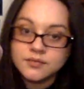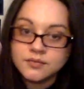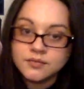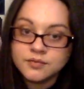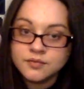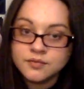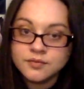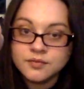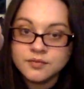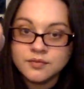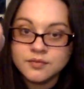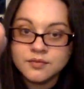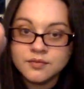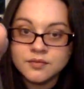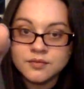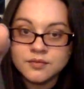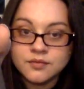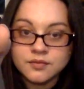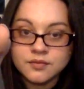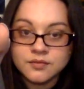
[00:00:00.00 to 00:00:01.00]

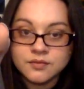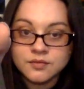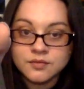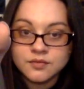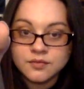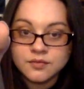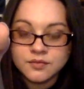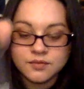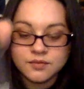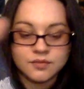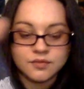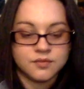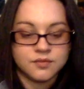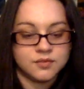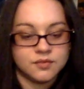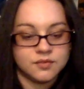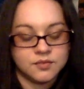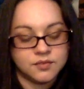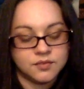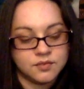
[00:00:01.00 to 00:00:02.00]

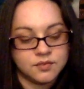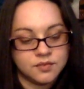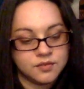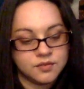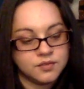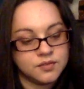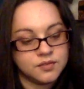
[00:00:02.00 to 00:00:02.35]
No one is speaking in this clip.